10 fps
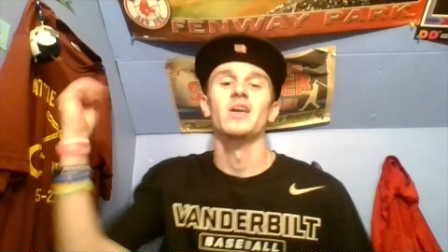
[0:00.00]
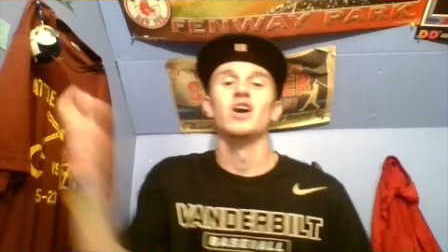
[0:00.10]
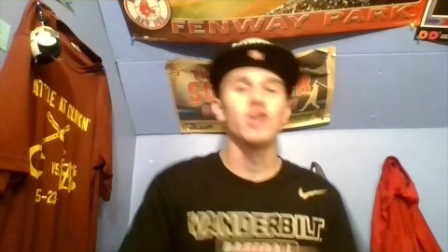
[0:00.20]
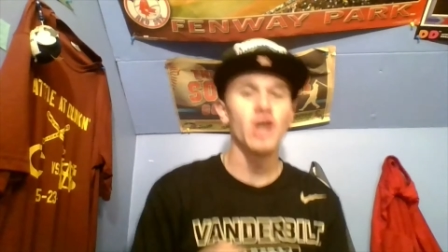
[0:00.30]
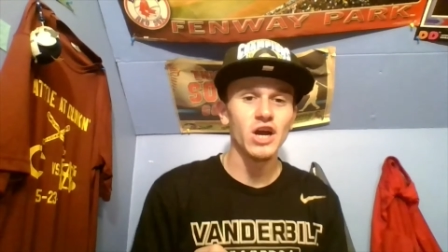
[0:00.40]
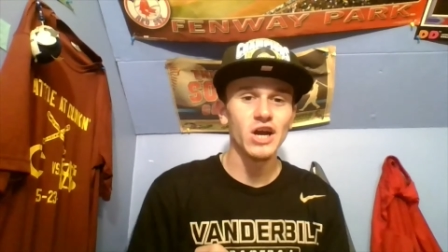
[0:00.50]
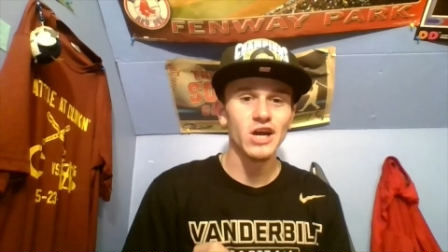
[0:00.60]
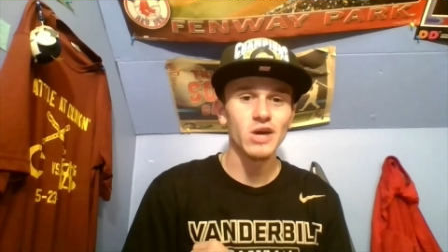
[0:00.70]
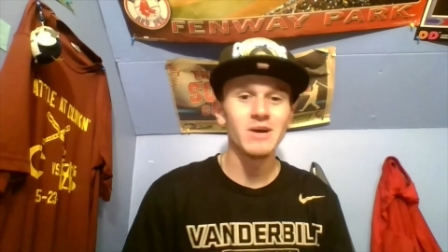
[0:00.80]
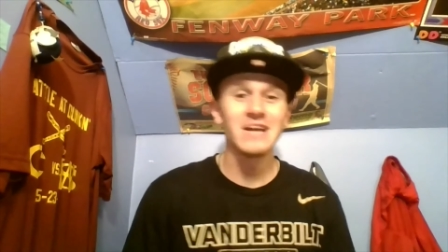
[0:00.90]

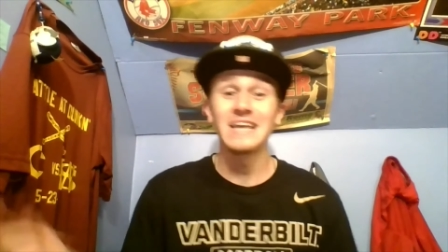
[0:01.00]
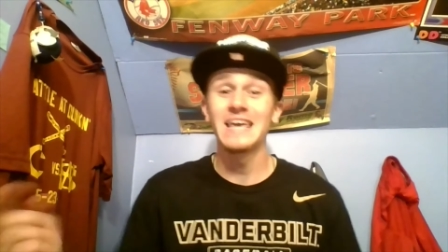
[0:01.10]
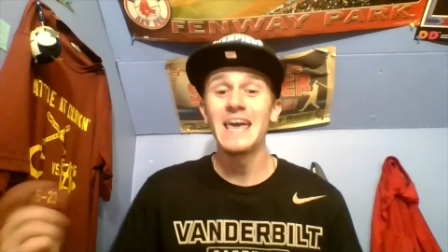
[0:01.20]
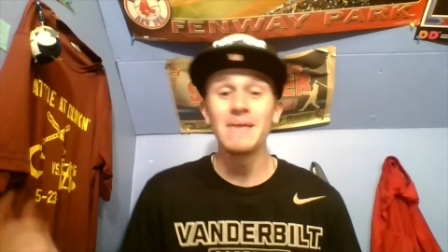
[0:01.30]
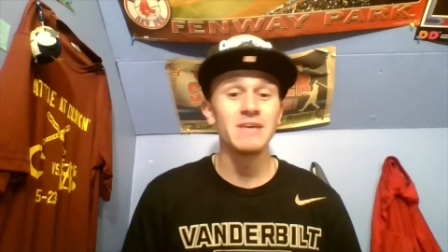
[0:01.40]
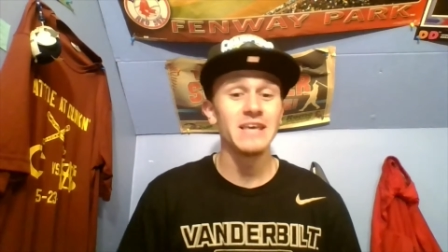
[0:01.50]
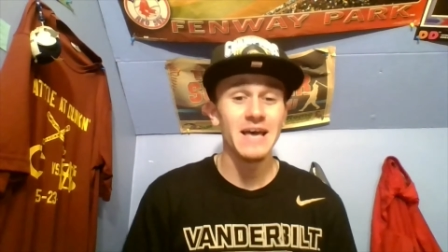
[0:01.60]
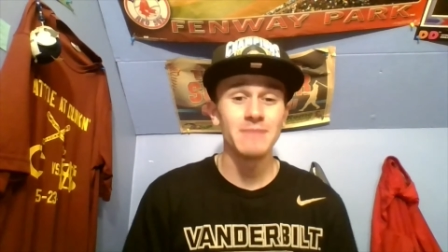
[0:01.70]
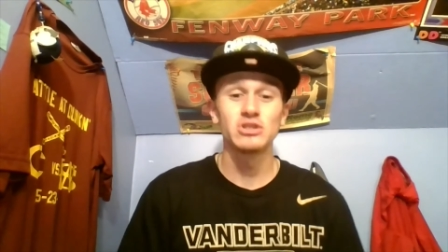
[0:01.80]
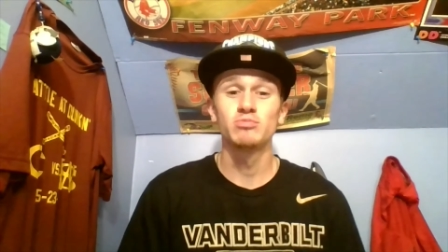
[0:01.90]
Welcome to
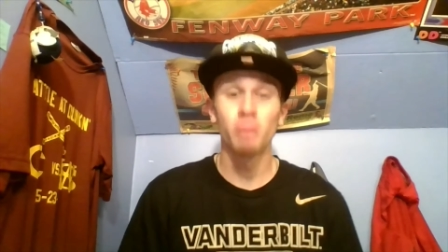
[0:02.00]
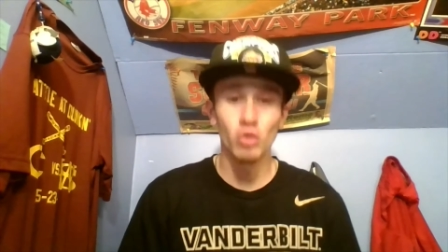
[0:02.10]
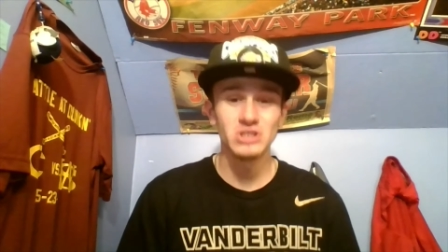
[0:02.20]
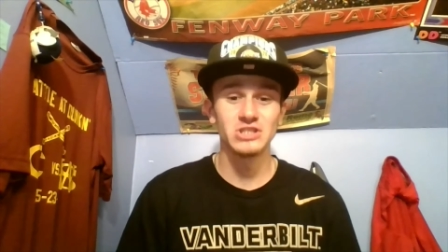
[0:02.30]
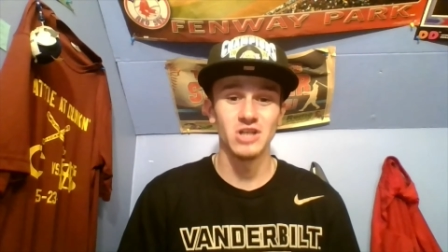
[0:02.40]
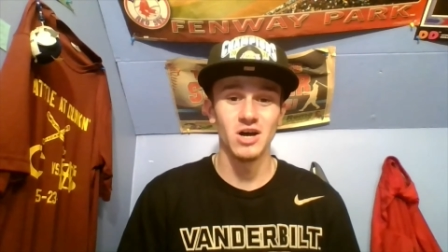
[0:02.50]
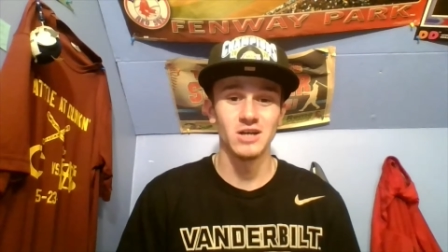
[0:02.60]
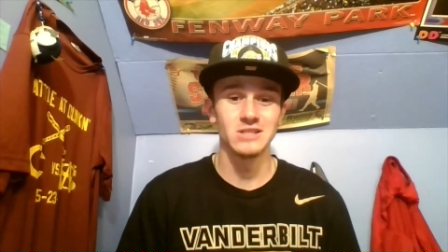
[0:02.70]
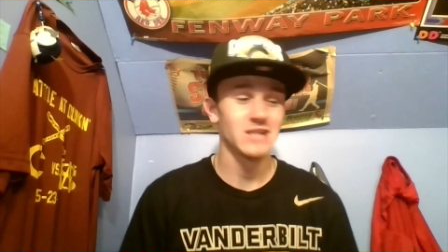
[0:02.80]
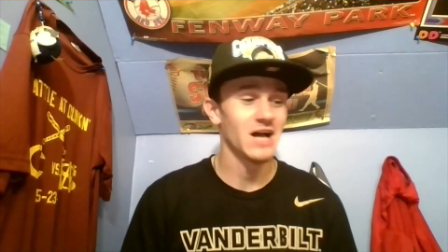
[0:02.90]
KBM Sports
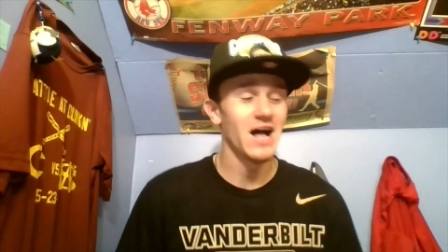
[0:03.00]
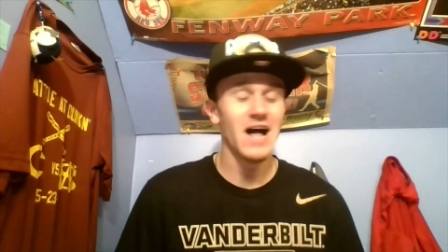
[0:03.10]
Talks.